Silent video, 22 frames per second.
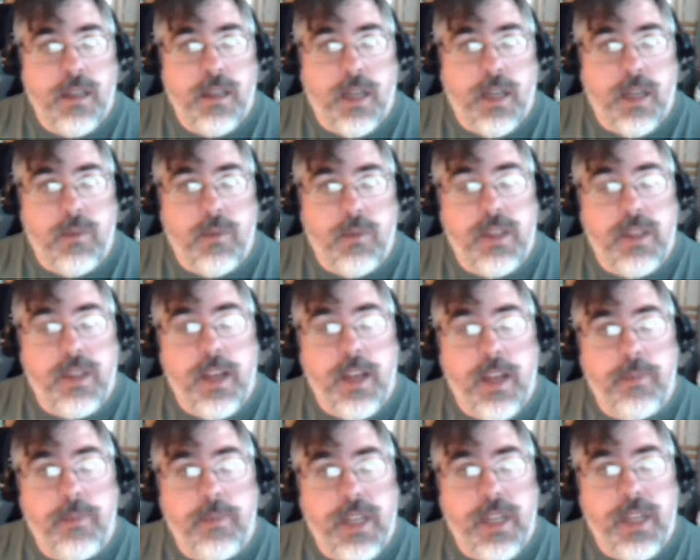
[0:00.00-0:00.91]
And what
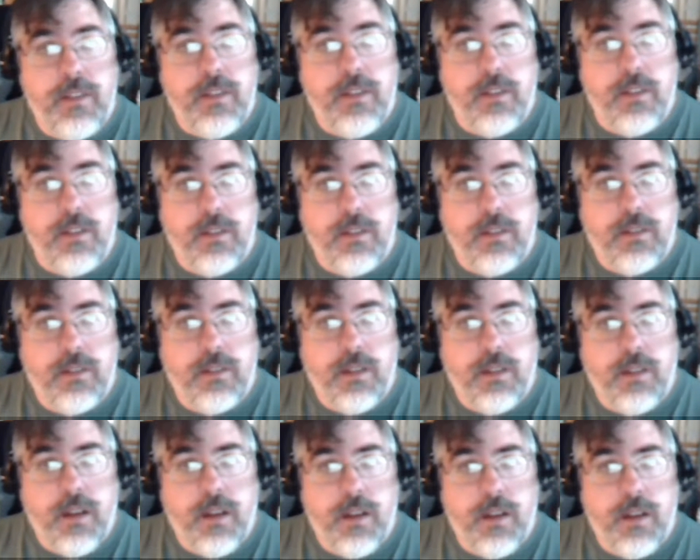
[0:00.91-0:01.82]
that means is
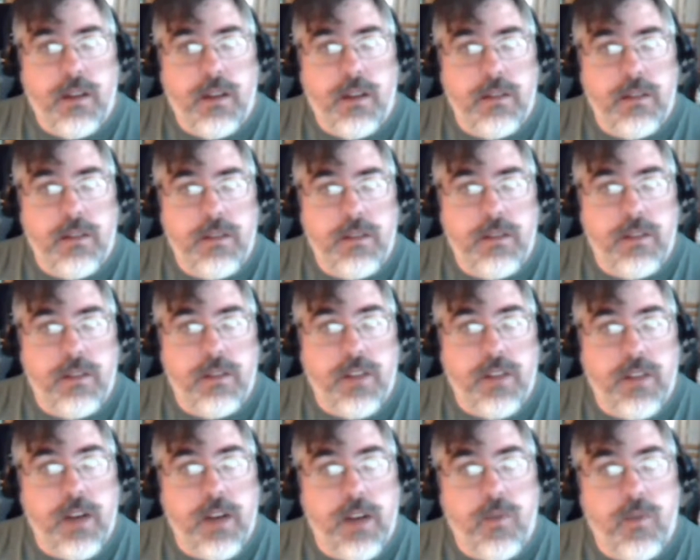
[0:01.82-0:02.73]
the
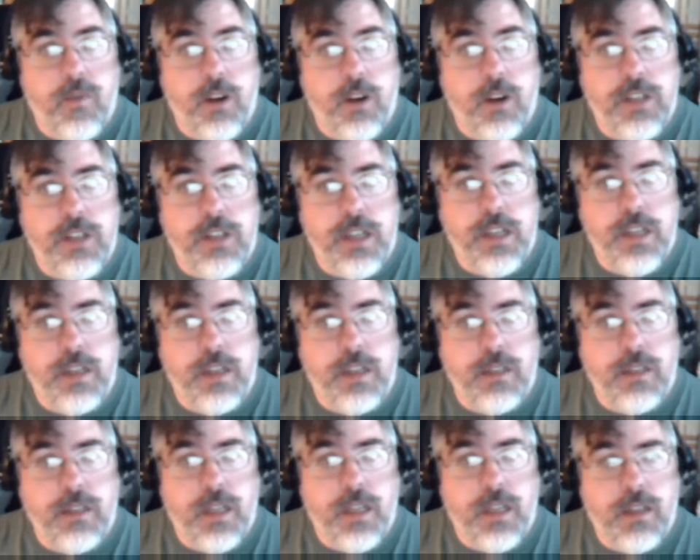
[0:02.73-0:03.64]
state of
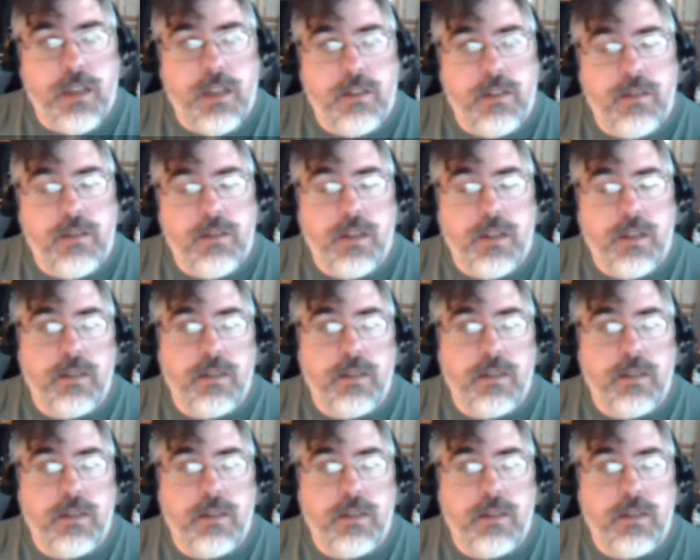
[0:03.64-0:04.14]
Washington has,